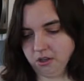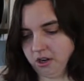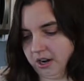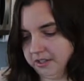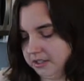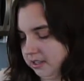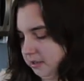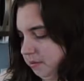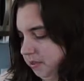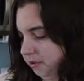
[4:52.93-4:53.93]
All right, so that's
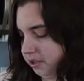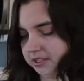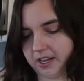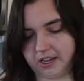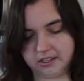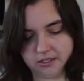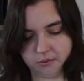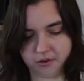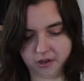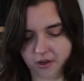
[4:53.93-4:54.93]
been 30 seconds.
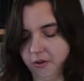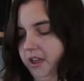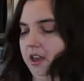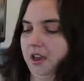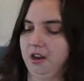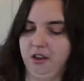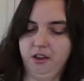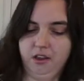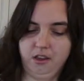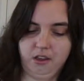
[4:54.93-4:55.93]
We're gonna go ahead
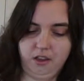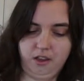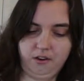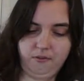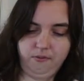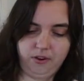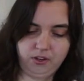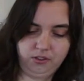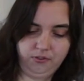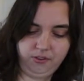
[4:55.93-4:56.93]
and
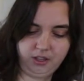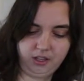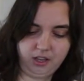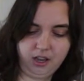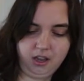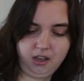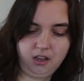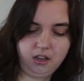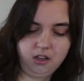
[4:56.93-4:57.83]
finish filling that.